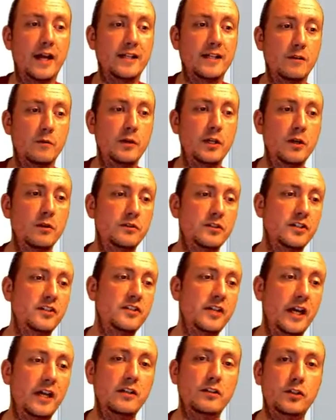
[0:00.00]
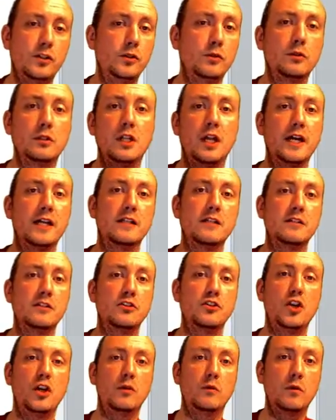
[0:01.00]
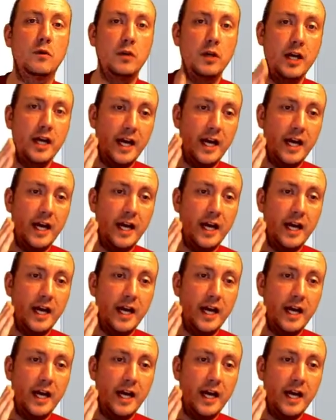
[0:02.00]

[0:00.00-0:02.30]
And we don't just say to clients in general.